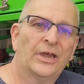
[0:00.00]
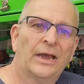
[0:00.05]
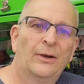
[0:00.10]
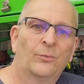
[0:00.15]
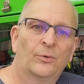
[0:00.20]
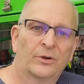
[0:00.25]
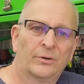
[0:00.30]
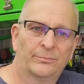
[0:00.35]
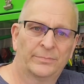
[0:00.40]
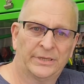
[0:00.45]
I
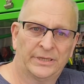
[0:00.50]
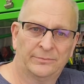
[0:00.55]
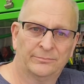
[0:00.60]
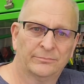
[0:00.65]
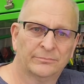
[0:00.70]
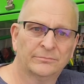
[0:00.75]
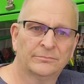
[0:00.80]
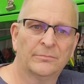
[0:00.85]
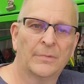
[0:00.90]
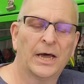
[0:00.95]
would have
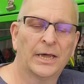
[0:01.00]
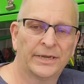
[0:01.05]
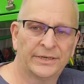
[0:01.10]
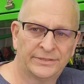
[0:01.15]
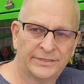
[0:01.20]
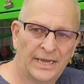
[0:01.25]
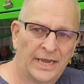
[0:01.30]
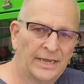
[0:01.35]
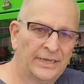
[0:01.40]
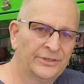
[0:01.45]
been
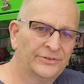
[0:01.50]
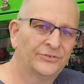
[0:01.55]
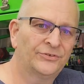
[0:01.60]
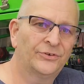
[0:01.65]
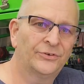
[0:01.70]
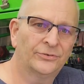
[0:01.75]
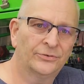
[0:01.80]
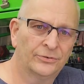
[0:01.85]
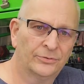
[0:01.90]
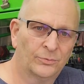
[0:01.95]

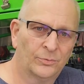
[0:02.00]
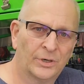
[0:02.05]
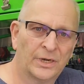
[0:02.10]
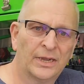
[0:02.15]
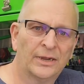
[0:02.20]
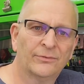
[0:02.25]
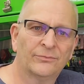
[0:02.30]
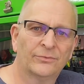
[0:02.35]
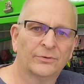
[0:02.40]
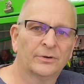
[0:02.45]
monetized or
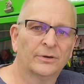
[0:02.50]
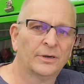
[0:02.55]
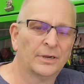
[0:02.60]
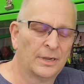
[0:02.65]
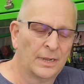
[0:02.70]
whatever.